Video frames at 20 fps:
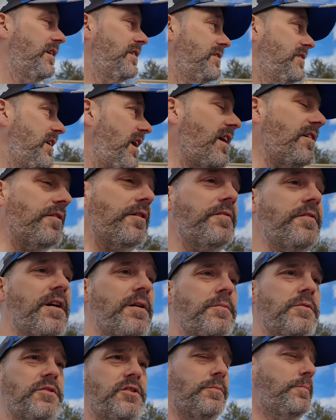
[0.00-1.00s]
See, I thought
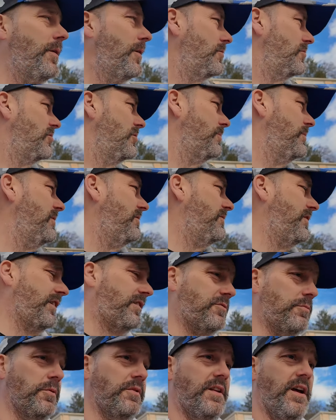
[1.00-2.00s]
that was supposed to be
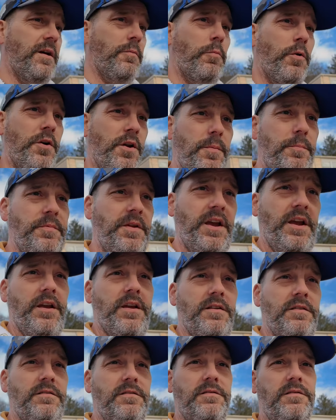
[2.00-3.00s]
fixed with that one
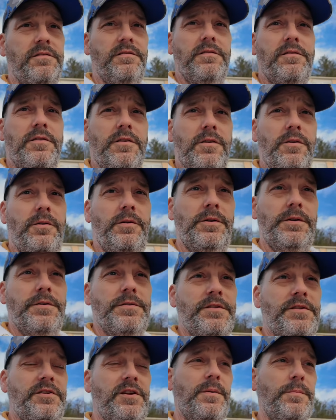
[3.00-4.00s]
update earlier
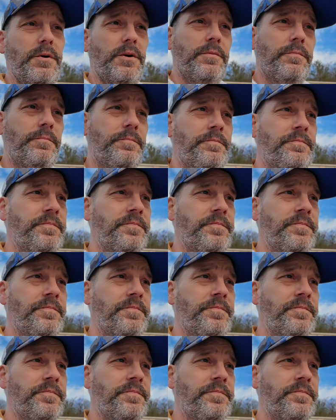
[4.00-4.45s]
in the summer.